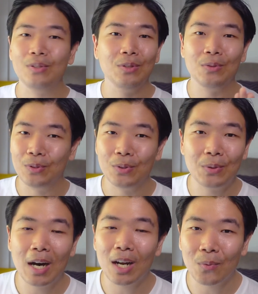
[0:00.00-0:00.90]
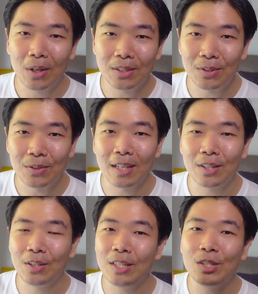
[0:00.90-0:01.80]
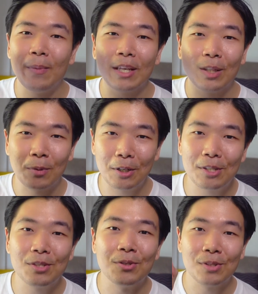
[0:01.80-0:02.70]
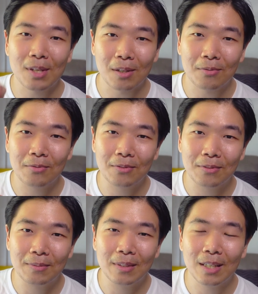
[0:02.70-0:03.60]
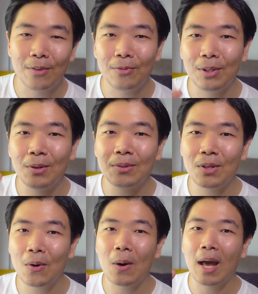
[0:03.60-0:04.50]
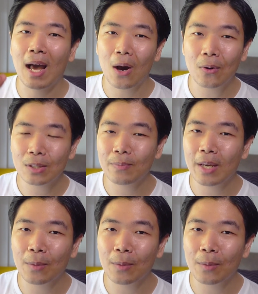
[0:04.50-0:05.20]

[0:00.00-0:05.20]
you do not want to do that. You need to make the purchase yourself. If you don't know how to make a